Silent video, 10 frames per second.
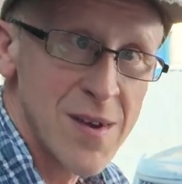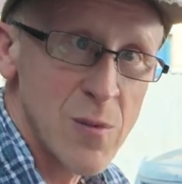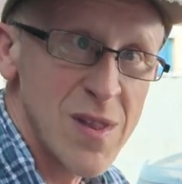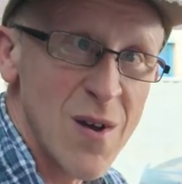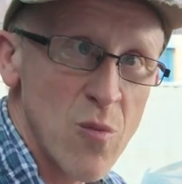
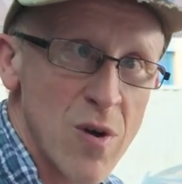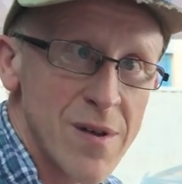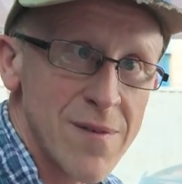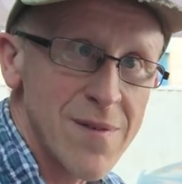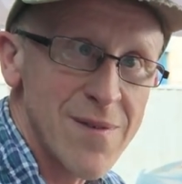We don't
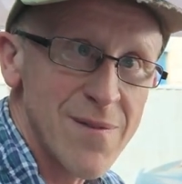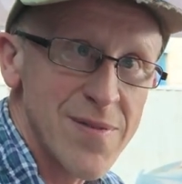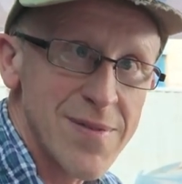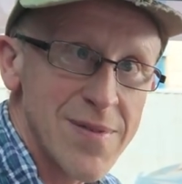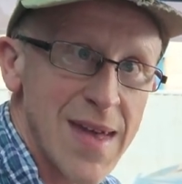want
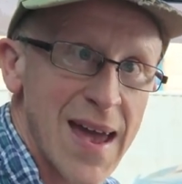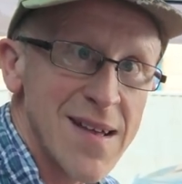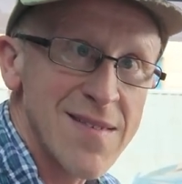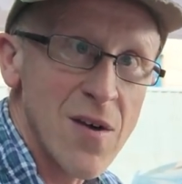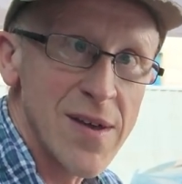
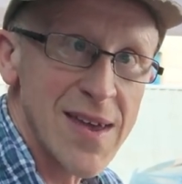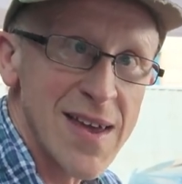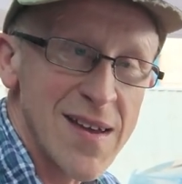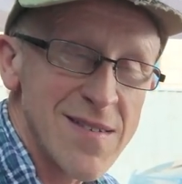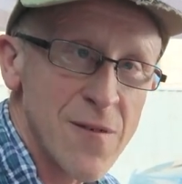
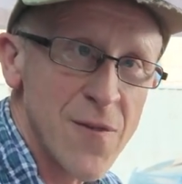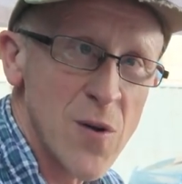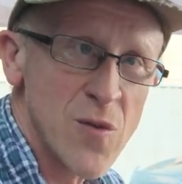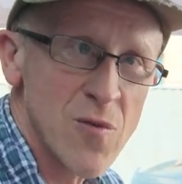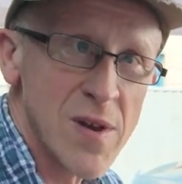anxiety because your
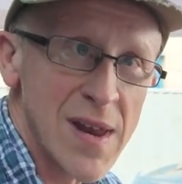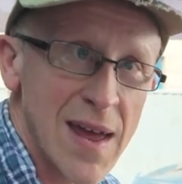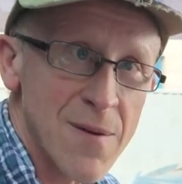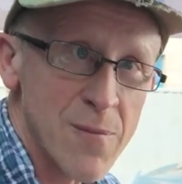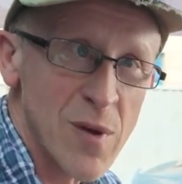phone's running
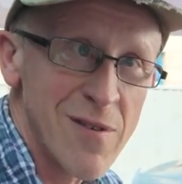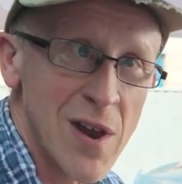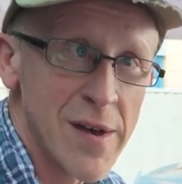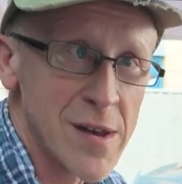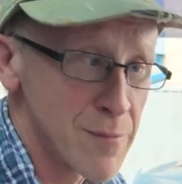out. We
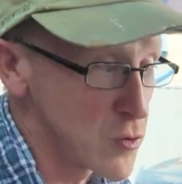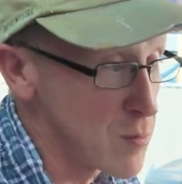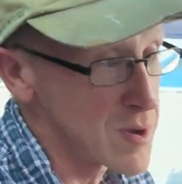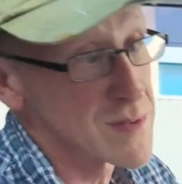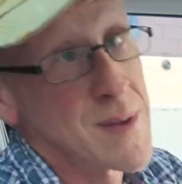rely on them too
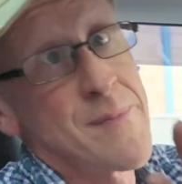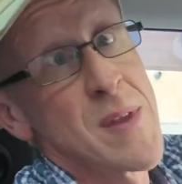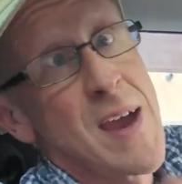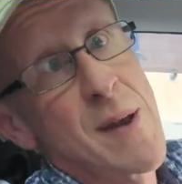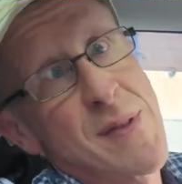much.
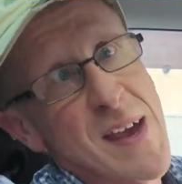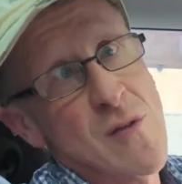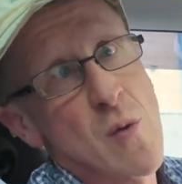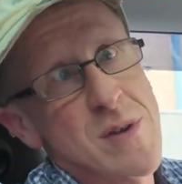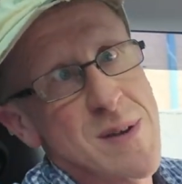Anyway, thanks
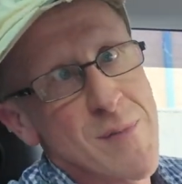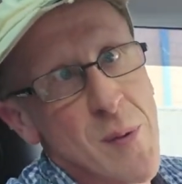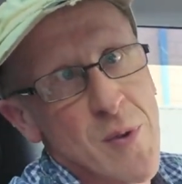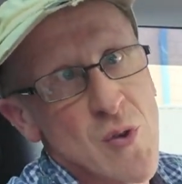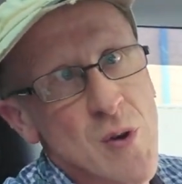for watching.
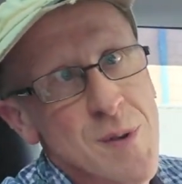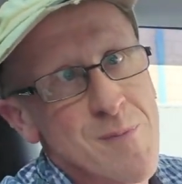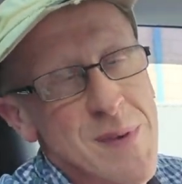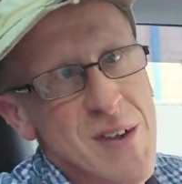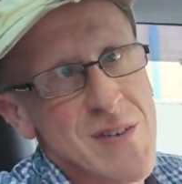Hope you enjoyed.
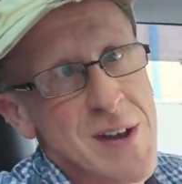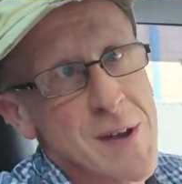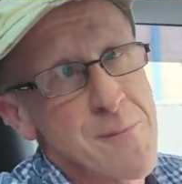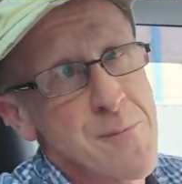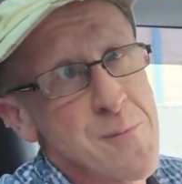Catch you later.